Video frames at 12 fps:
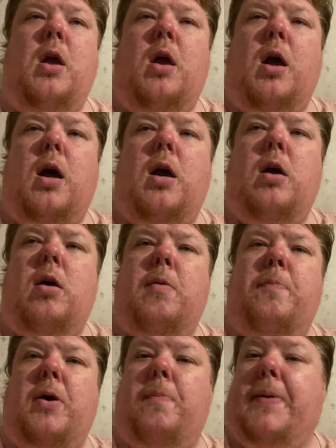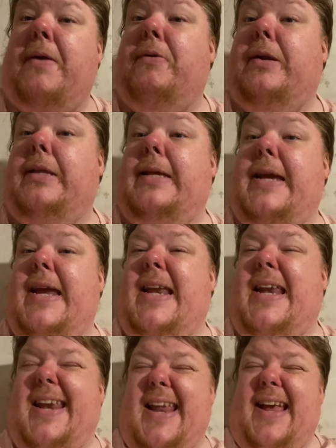But apparently the
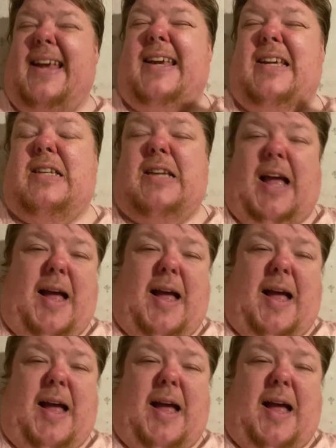internet is